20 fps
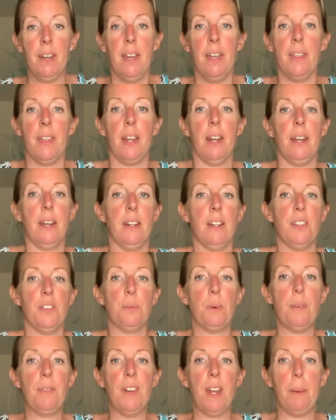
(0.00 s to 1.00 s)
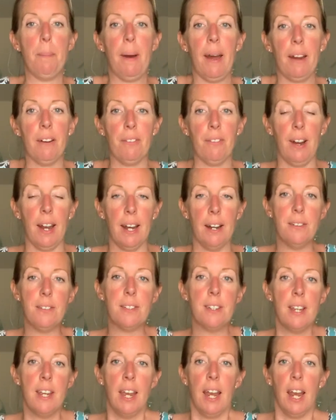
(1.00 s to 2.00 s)
Then I'm going to swivel it back round
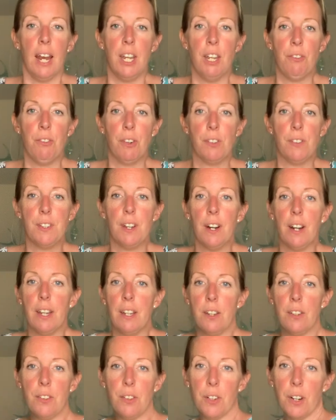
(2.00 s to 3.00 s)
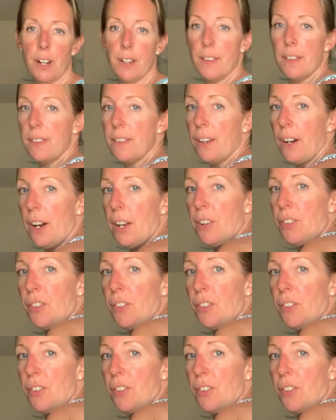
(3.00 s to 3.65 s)
and you've got tighteners on either side.